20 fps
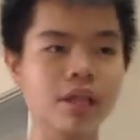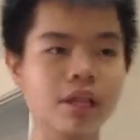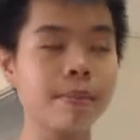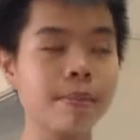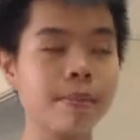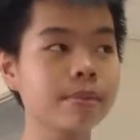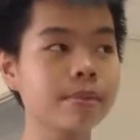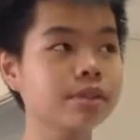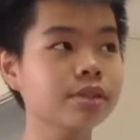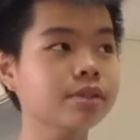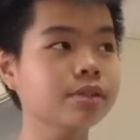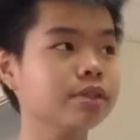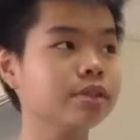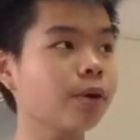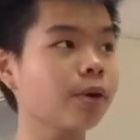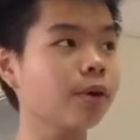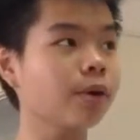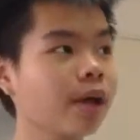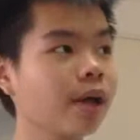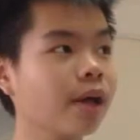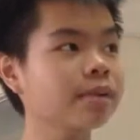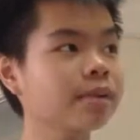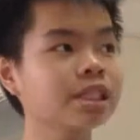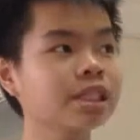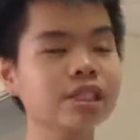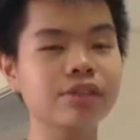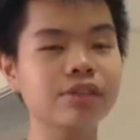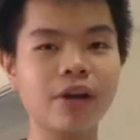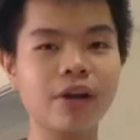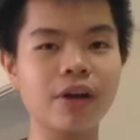Then Mr. Soda and
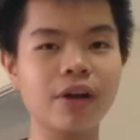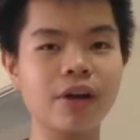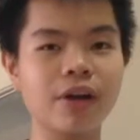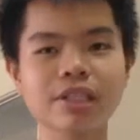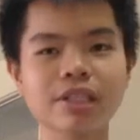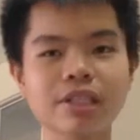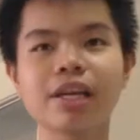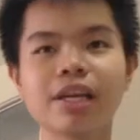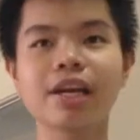Mrs. Fresh,